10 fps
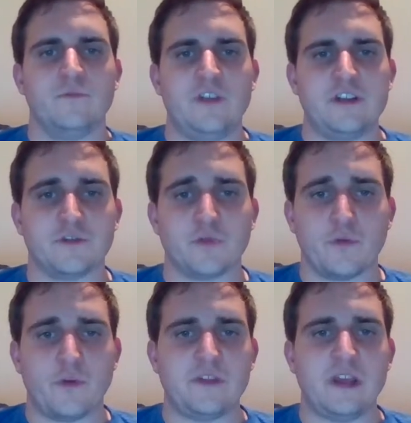Ephesians
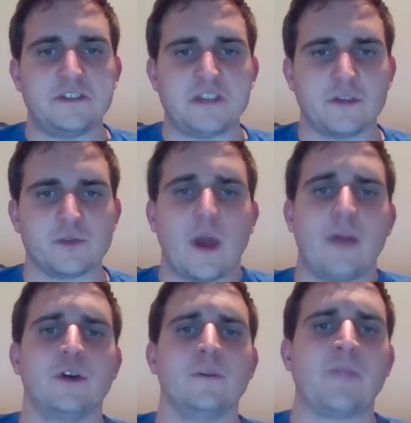4:15 says,
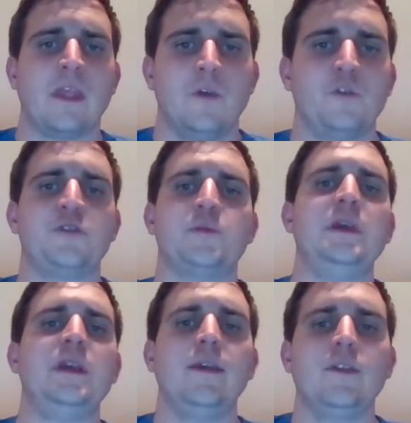rather,
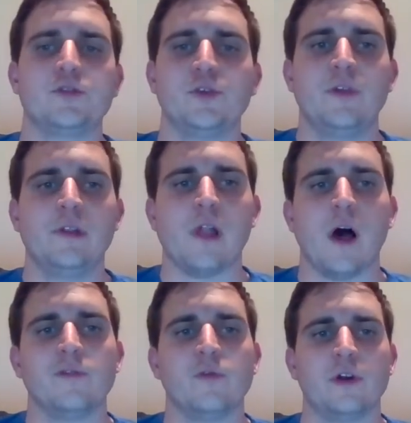speaking the truth in
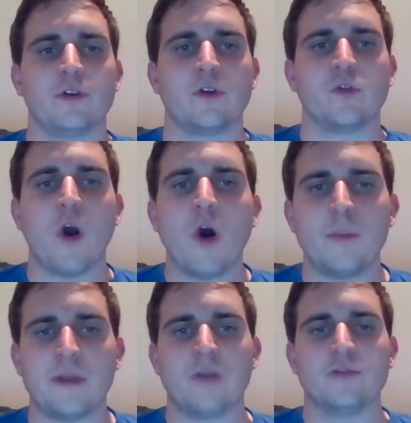love, we are to grow
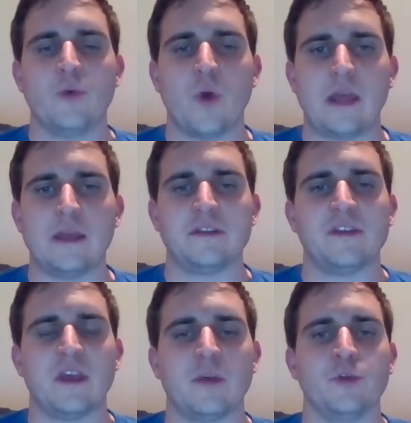up in every way
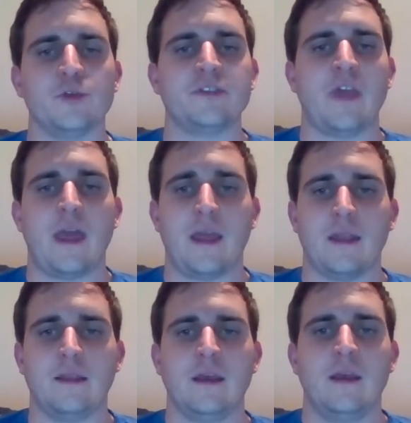into him who is the head,